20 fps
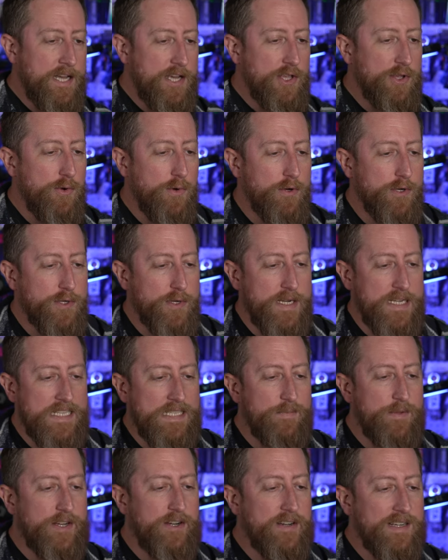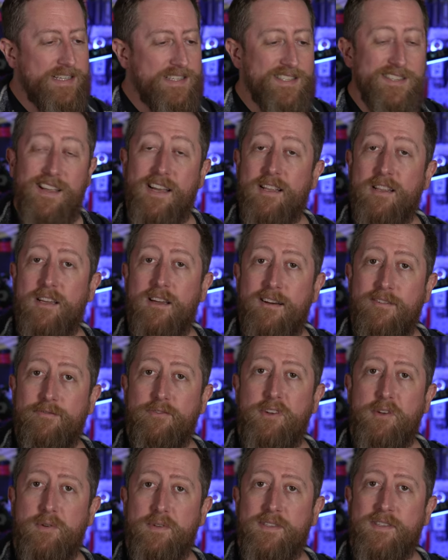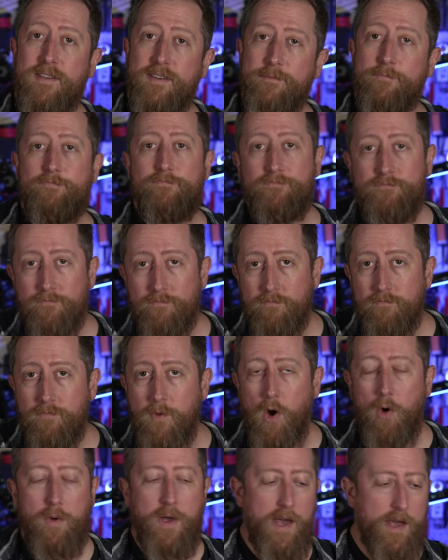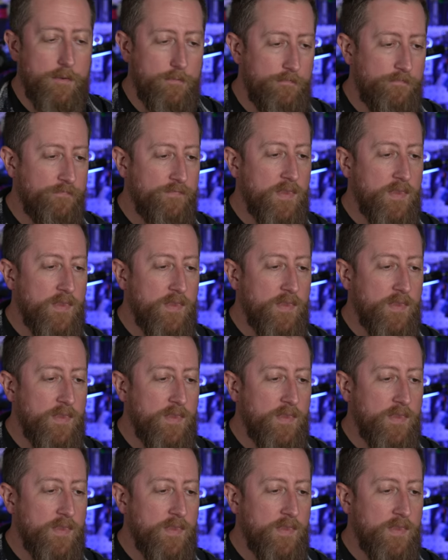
Your transmitter is slightly off frequency. Okay.